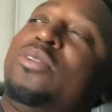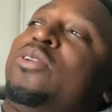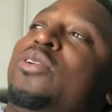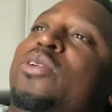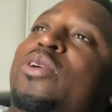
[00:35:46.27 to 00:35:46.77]

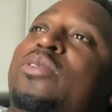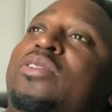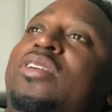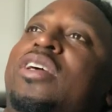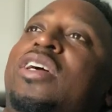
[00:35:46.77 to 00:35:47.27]
You go
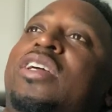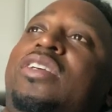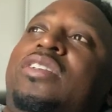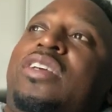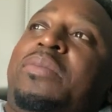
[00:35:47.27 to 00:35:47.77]

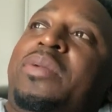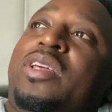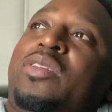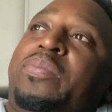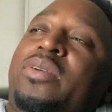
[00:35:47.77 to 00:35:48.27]
to some of
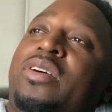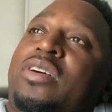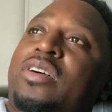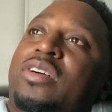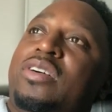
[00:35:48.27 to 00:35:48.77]
these
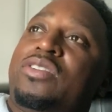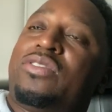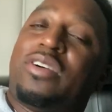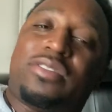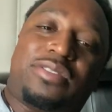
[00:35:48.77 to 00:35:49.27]

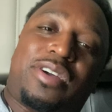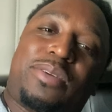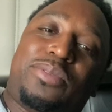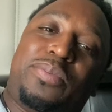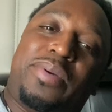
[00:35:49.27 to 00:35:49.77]
truck
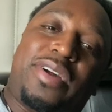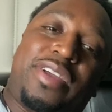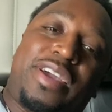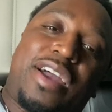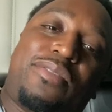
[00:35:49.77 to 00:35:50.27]
stops, you
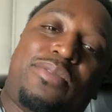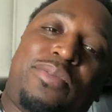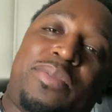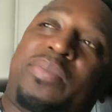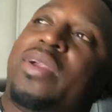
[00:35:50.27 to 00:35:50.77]
barely got
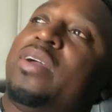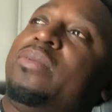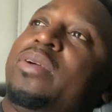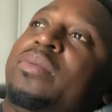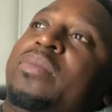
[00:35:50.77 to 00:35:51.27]
room to play
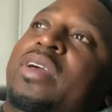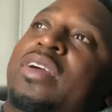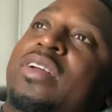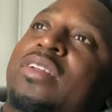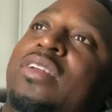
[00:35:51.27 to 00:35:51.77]
with,
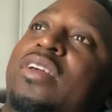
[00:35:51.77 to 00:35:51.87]
man.